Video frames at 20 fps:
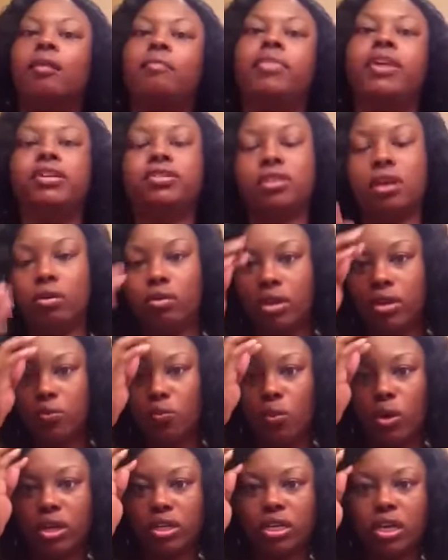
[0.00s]
There's only
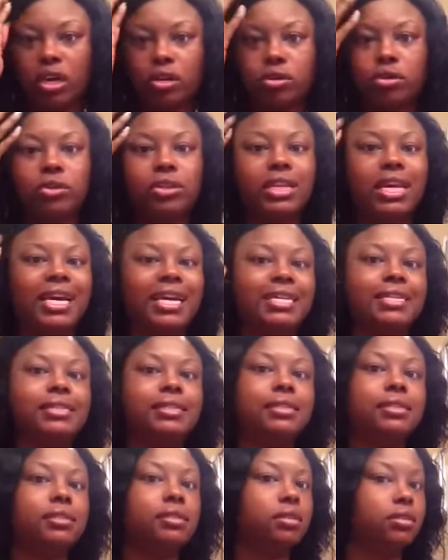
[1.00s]
one color
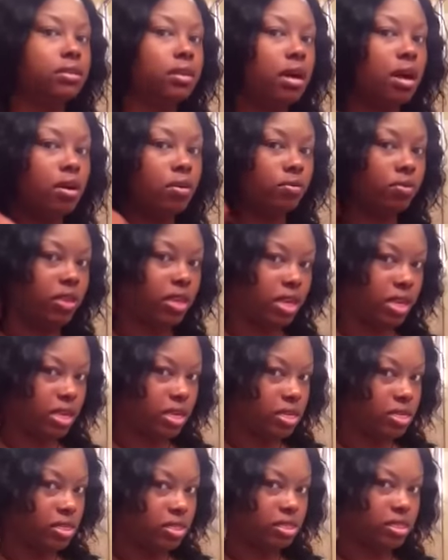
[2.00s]
lace on
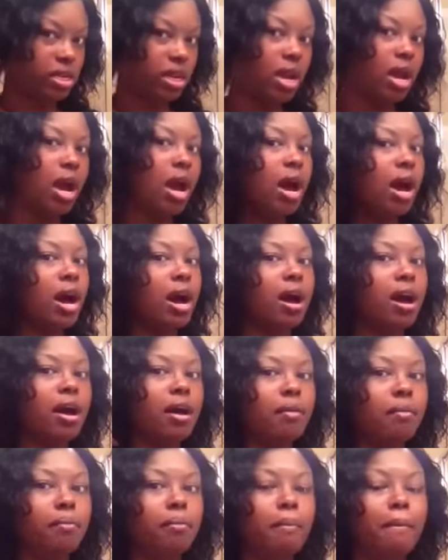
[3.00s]
these,
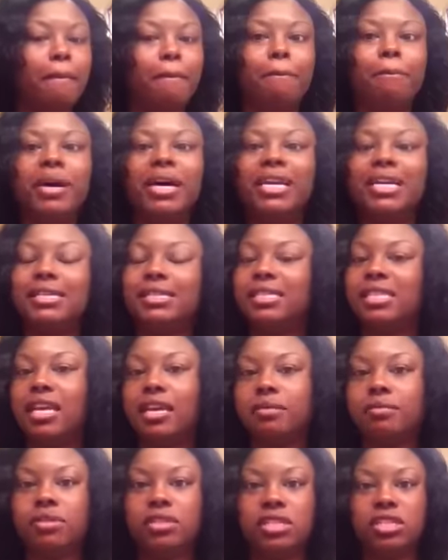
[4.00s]
but it
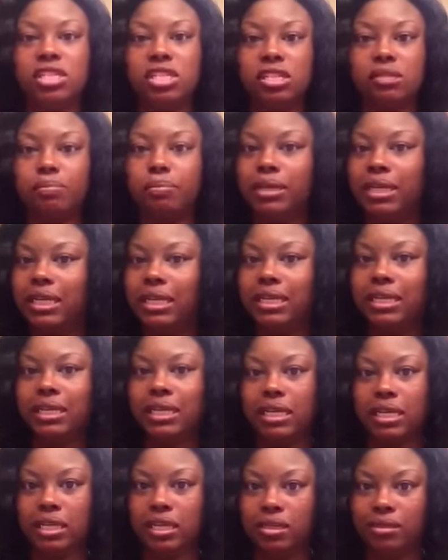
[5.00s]
seems to just blend
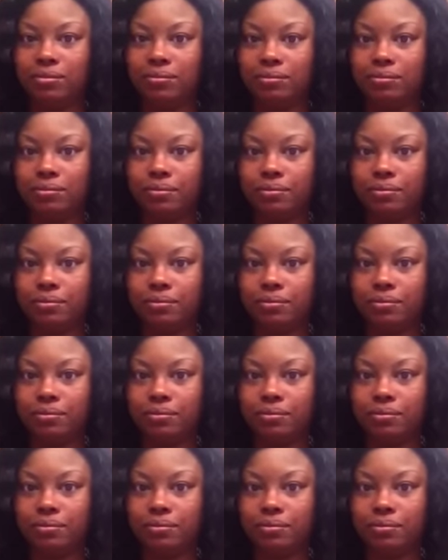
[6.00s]
in.